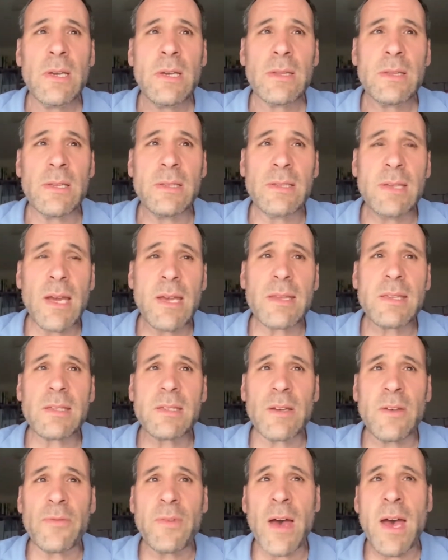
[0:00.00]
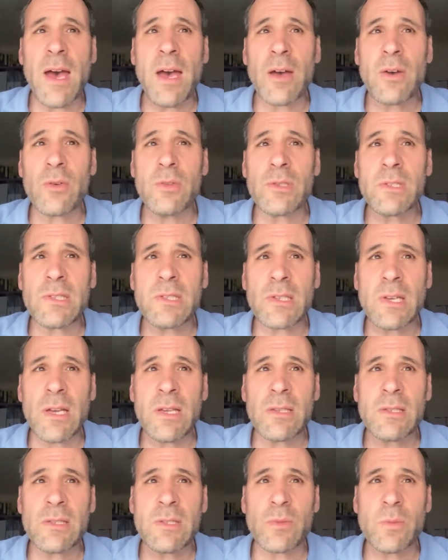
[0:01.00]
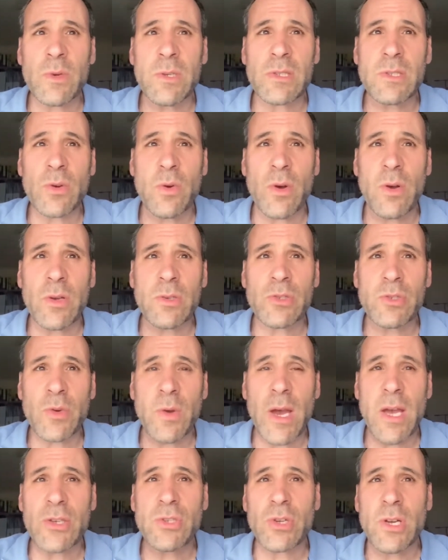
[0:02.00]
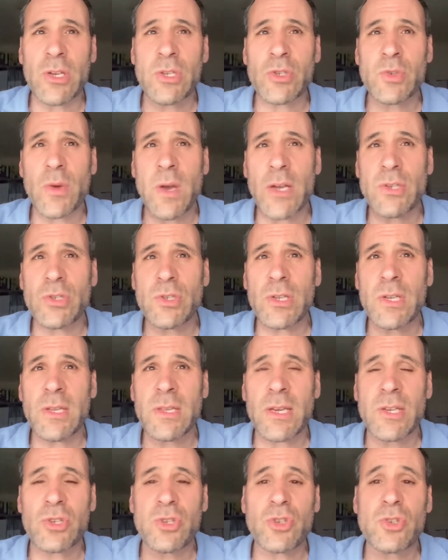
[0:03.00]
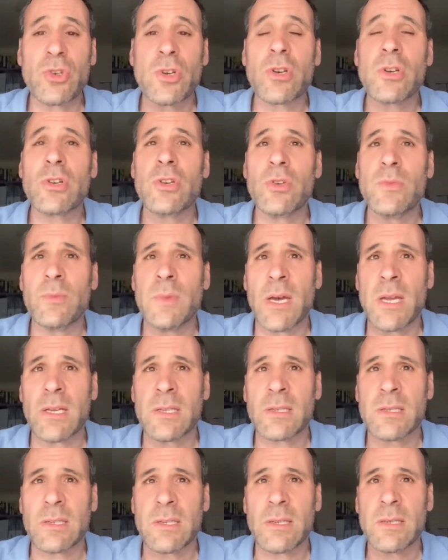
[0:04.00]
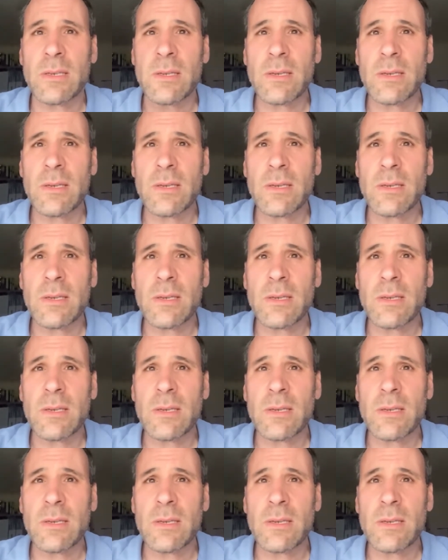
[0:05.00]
The deaths of Aharon's sons was a tragedy that shook humanity,